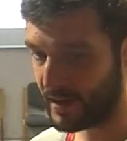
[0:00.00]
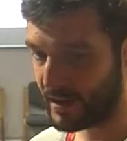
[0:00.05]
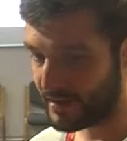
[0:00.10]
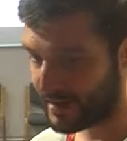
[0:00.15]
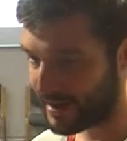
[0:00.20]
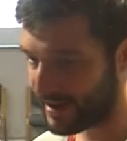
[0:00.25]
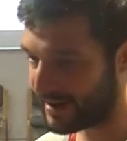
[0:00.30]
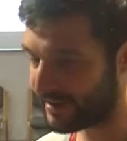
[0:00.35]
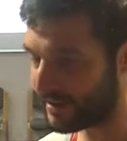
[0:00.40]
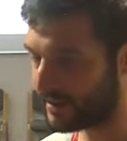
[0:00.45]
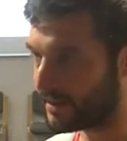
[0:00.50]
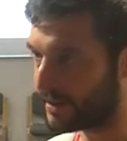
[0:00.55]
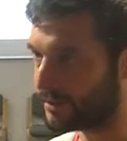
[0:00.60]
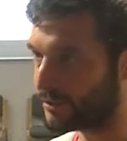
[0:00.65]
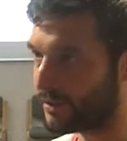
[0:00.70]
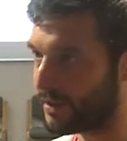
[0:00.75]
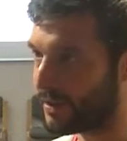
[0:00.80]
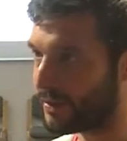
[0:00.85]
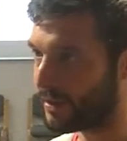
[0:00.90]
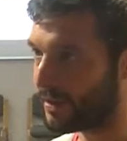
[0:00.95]
That
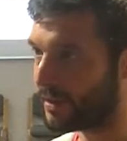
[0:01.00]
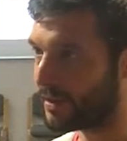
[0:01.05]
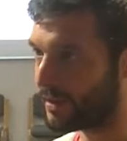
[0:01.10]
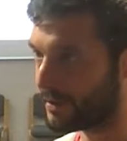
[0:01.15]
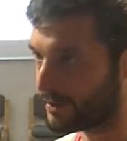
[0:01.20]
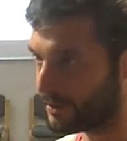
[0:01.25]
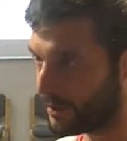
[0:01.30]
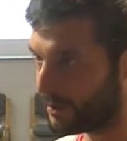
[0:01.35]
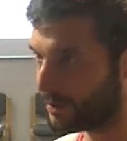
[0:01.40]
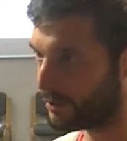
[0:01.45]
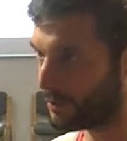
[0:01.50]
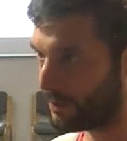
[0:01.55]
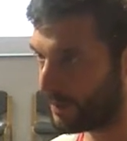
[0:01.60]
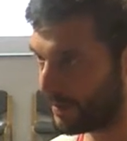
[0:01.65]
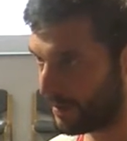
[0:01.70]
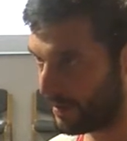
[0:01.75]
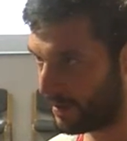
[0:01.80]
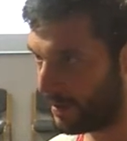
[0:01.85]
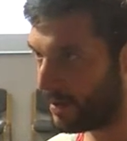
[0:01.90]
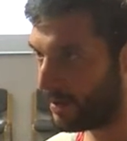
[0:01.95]
architecture, I think, is going to
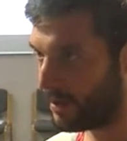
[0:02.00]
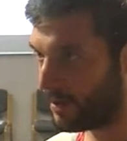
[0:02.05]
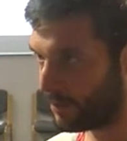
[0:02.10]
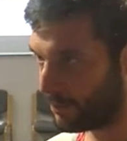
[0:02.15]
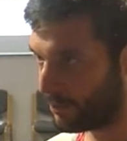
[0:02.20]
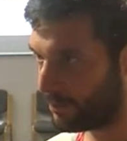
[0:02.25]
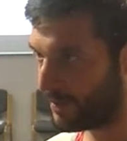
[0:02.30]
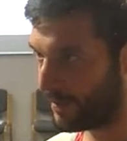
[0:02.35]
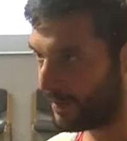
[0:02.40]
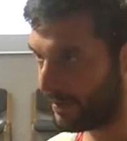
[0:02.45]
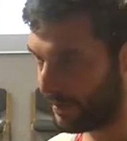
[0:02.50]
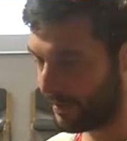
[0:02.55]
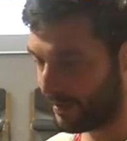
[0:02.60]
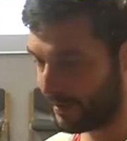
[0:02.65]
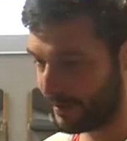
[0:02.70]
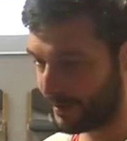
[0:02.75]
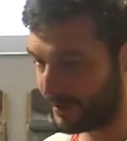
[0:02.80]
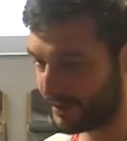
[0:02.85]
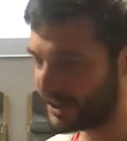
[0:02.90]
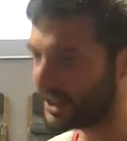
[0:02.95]

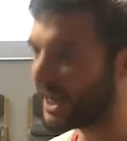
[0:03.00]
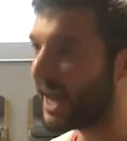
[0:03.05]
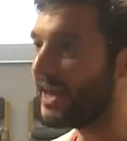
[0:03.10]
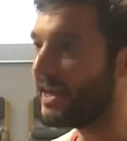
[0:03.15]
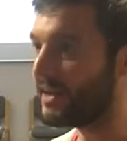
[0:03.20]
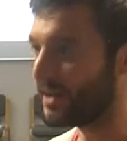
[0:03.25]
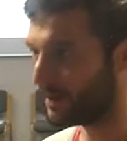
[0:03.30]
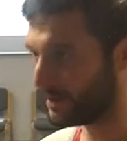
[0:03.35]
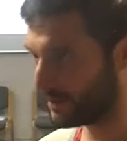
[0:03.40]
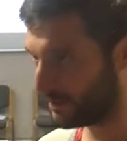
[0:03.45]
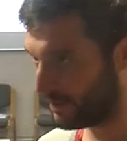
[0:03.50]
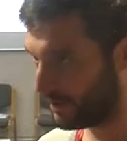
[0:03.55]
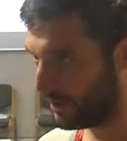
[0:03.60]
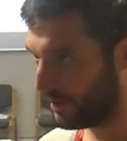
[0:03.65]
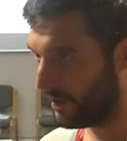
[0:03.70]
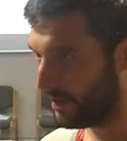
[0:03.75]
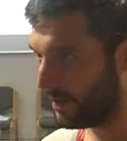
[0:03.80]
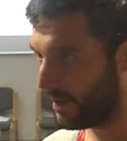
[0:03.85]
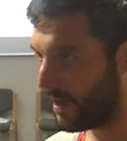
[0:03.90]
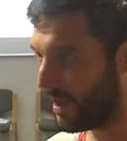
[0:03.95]
be shaken
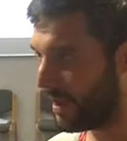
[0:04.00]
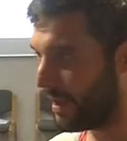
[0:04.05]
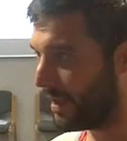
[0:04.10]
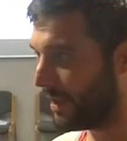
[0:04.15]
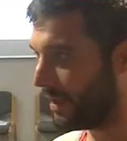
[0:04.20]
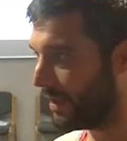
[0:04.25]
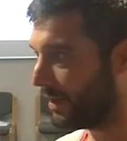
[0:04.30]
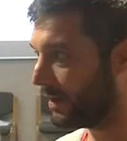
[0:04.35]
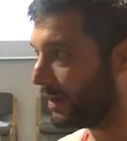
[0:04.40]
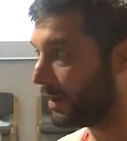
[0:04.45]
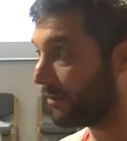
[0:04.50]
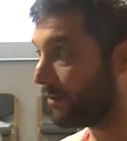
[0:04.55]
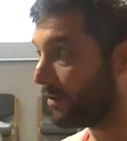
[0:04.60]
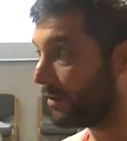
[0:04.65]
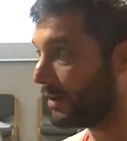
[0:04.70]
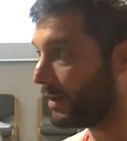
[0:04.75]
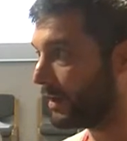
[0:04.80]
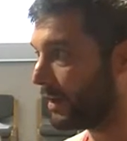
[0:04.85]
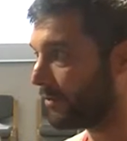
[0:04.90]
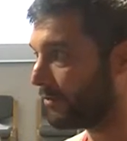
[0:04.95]
in a
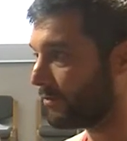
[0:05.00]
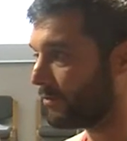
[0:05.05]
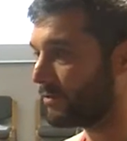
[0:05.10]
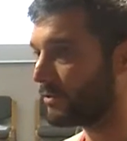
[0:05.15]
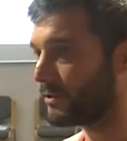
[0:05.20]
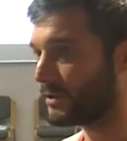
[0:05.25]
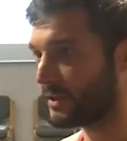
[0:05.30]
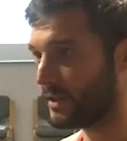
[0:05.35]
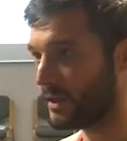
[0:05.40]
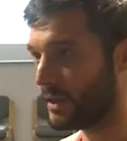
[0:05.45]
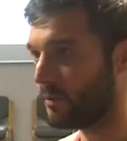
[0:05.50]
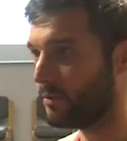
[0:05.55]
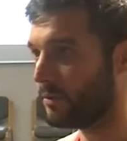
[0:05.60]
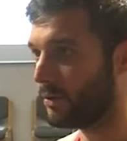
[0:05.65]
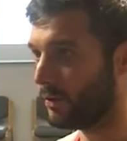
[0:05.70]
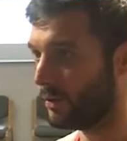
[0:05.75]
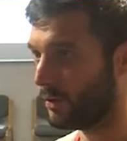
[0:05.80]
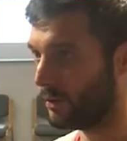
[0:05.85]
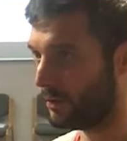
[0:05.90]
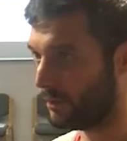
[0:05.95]
very
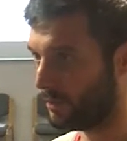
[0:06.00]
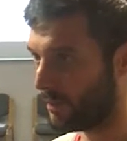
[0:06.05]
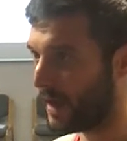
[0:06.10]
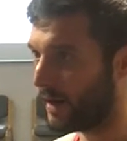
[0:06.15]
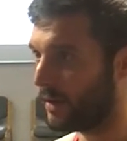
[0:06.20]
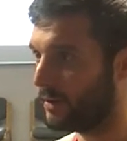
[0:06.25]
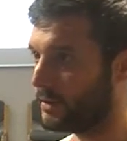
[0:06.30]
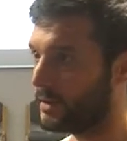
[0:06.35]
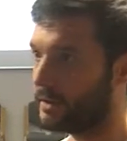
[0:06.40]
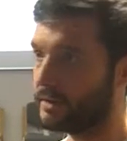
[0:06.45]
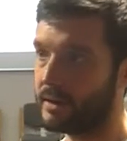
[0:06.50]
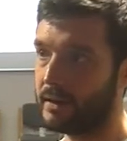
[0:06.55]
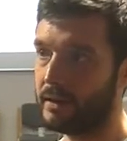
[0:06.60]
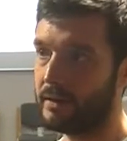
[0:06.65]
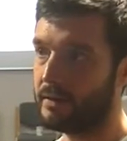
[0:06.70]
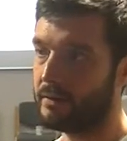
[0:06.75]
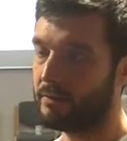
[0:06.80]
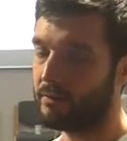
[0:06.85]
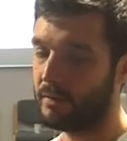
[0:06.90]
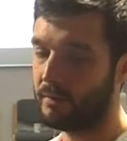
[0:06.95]
unforeseeable manner. Certainly
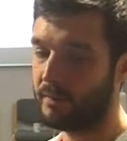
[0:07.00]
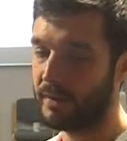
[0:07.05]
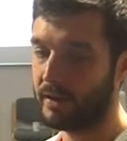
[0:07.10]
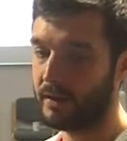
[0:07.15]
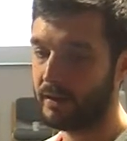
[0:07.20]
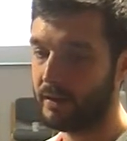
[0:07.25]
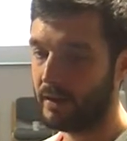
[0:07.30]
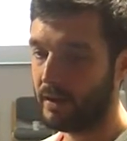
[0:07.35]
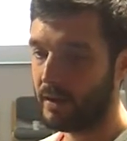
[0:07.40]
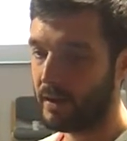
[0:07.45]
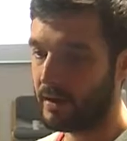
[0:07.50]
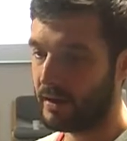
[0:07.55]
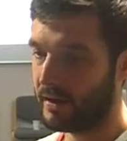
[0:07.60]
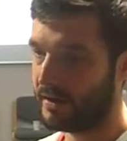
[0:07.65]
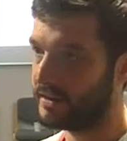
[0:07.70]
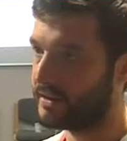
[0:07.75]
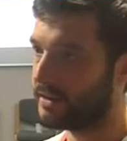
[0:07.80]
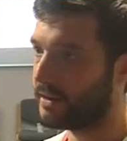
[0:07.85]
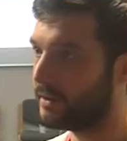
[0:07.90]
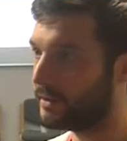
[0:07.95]
there will be
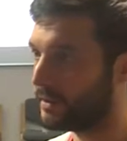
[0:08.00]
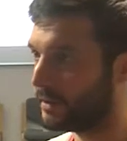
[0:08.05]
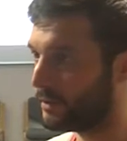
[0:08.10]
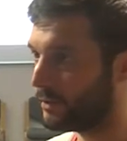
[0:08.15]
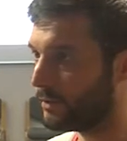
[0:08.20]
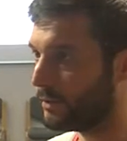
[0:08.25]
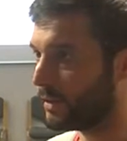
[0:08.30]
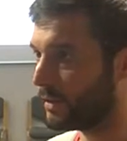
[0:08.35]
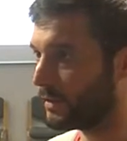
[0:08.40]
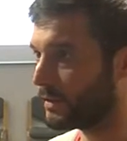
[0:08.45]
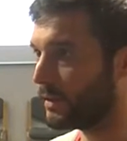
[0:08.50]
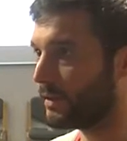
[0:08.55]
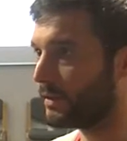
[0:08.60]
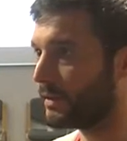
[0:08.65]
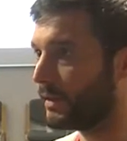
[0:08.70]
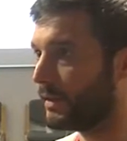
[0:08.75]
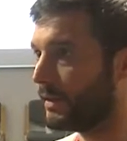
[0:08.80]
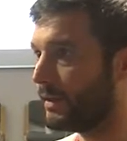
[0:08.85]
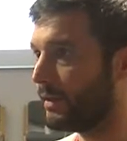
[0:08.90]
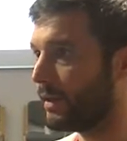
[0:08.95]
incertitude, and
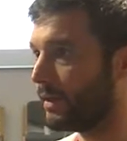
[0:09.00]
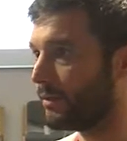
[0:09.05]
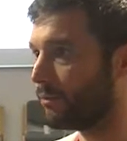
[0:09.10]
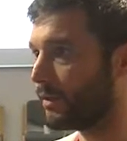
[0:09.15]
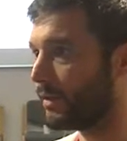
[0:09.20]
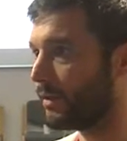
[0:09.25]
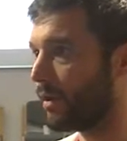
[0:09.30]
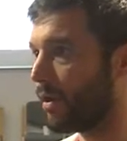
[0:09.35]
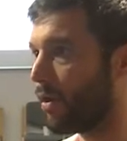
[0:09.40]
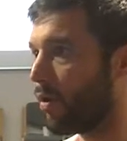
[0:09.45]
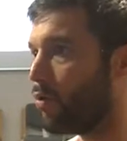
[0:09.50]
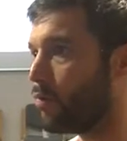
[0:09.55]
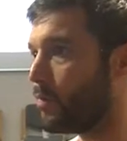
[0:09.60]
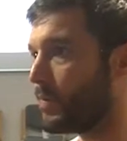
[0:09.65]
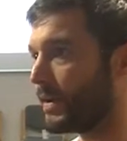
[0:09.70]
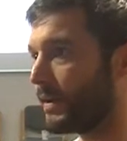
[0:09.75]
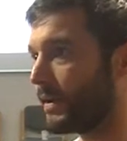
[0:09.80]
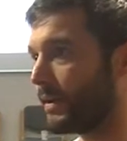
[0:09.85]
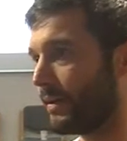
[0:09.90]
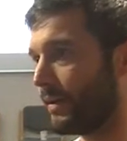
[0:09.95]
certainly that will
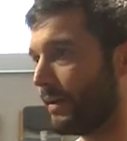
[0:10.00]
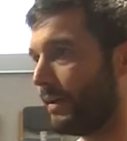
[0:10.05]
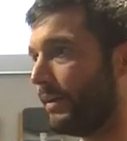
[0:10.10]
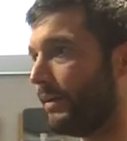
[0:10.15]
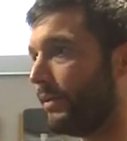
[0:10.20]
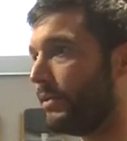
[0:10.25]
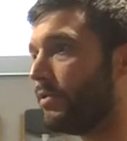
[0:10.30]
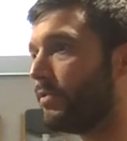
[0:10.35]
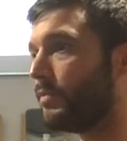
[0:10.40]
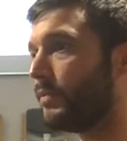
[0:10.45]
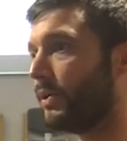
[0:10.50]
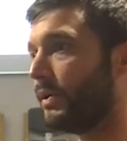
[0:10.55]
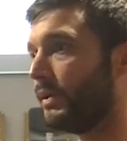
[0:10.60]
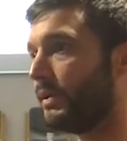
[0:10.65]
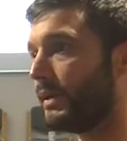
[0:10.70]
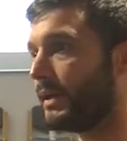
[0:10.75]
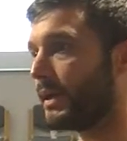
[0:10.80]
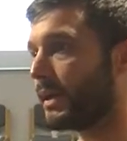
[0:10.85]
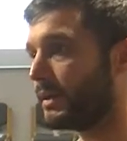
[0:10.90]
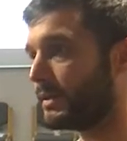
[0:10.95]
open new
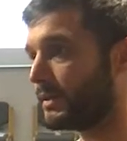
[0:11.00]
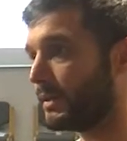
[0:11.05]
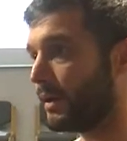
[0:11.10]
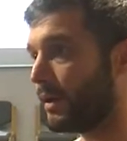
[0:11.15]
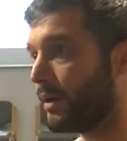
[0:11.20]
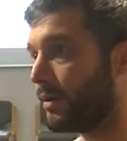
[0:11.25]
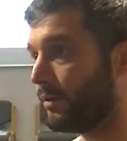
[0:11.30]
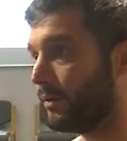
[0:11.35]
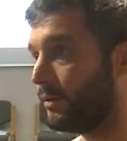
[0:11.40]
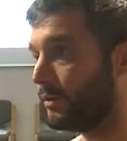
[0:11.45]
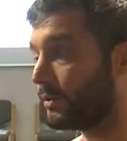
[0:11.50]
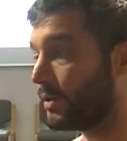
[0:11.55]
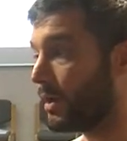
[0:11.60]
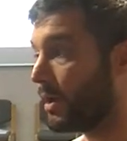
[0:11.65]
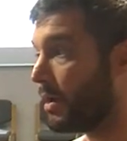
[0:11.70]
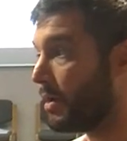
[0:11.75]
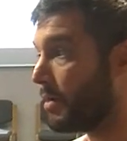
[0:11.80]
political scenarios.